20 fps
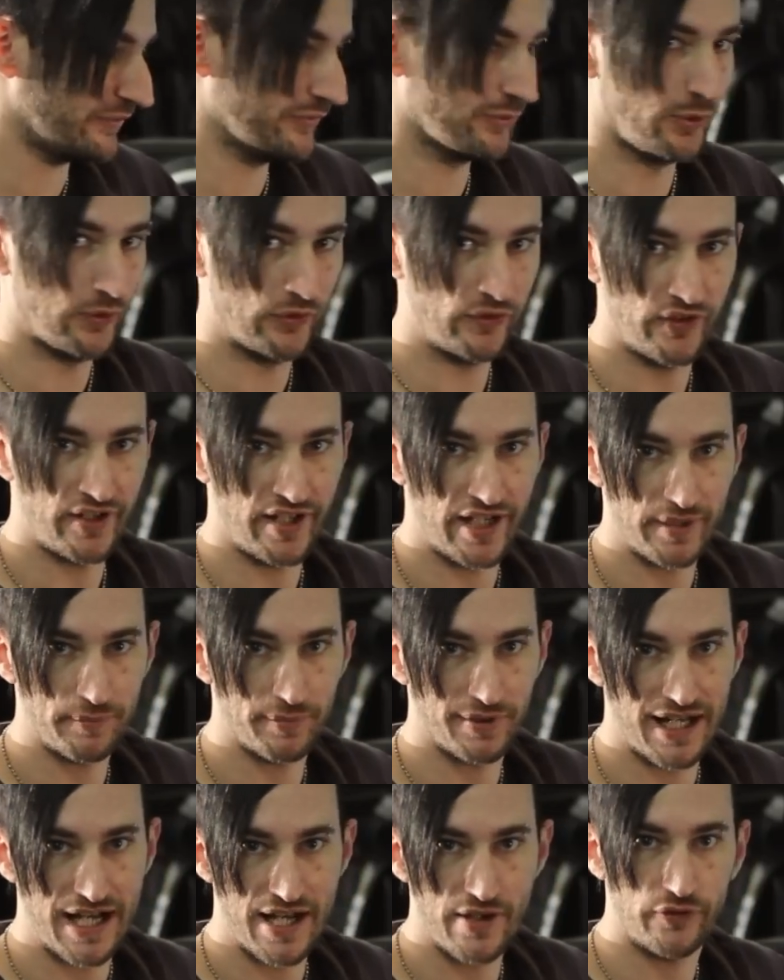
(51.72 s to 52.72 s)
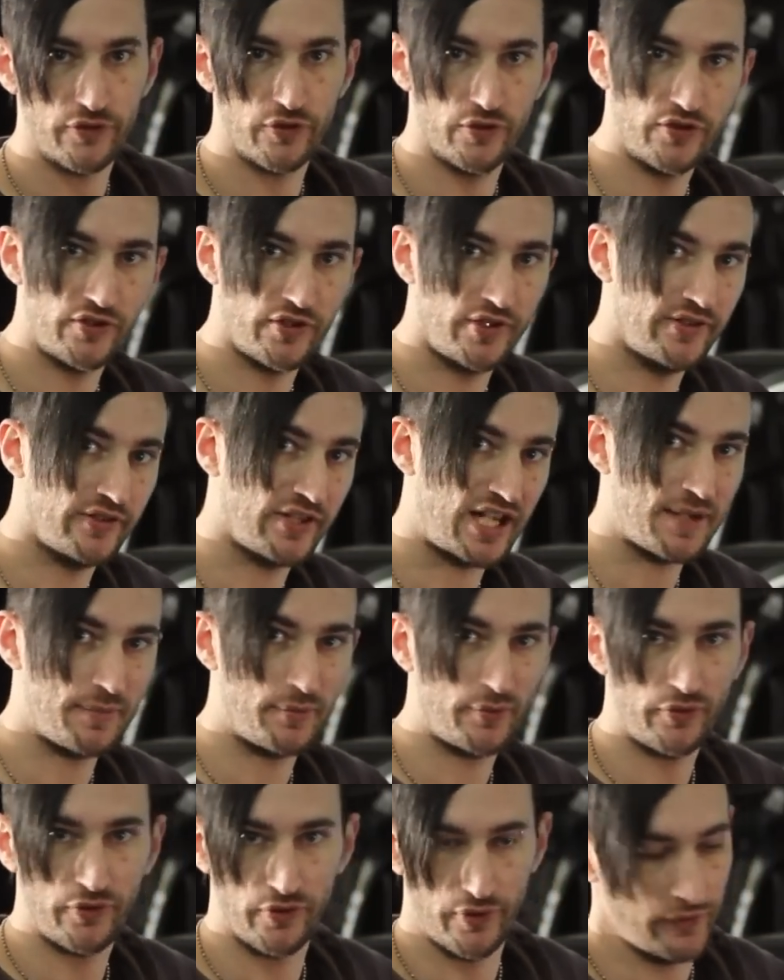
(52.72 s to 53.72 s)
4 CD players, 2
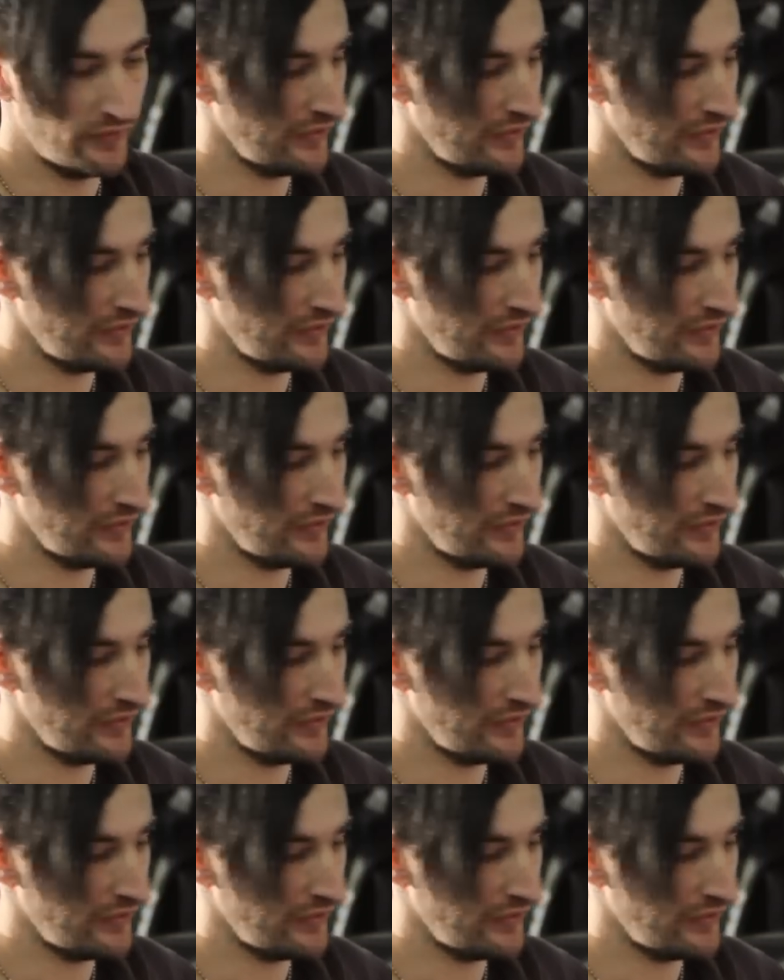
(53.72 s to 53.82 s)
turntables, 2